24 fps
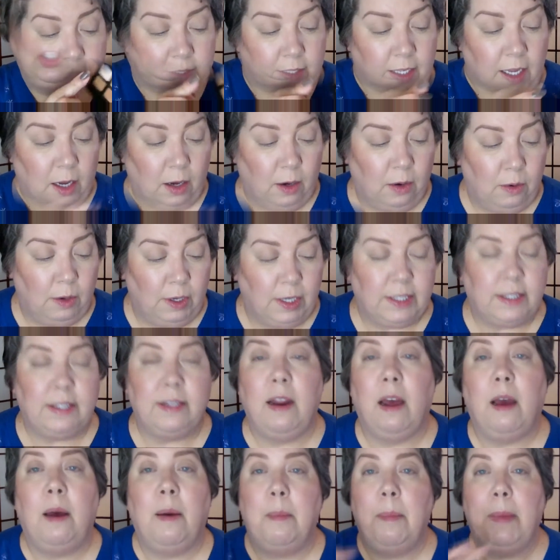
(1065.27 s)
so it's
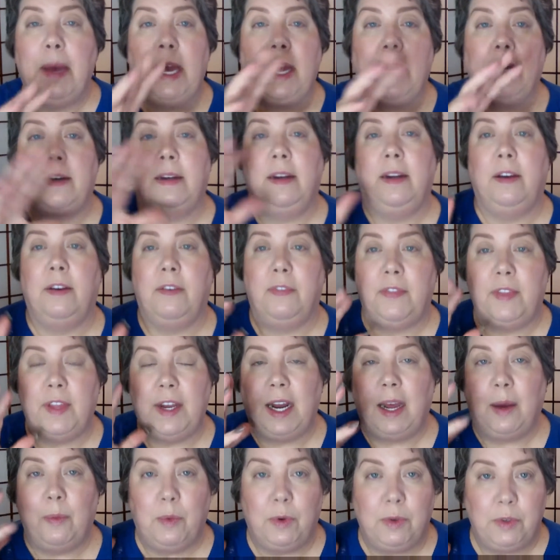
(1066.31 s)
not matte enough that
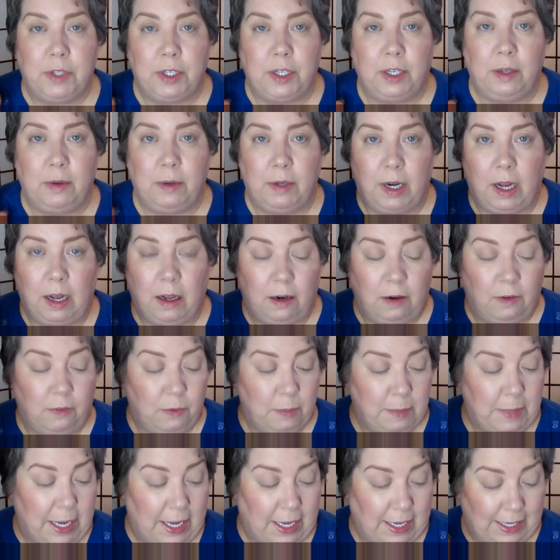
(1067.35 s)
I want to do it all over
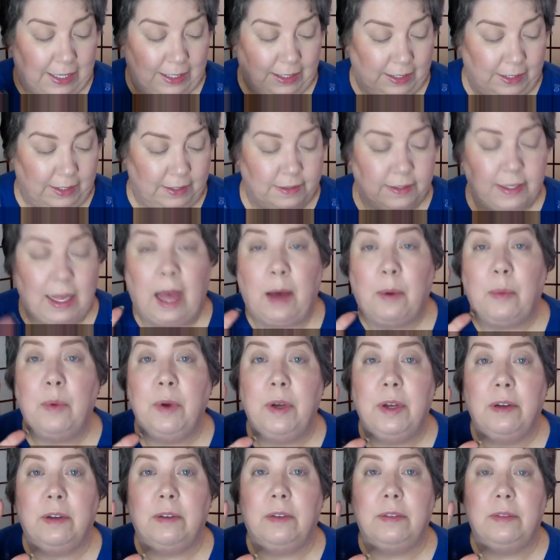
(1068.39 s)
my eyelids. I
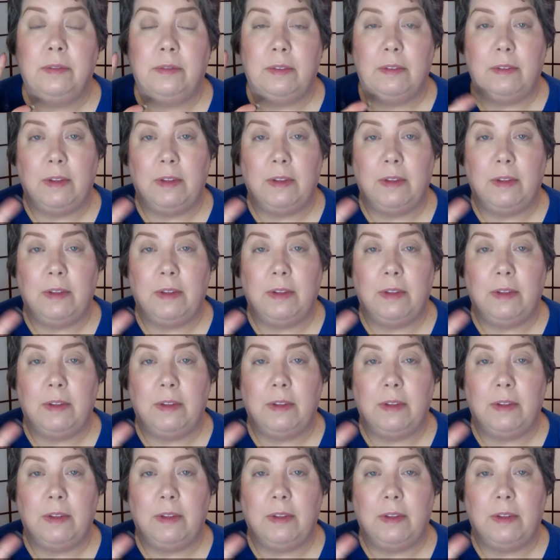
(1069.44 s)
will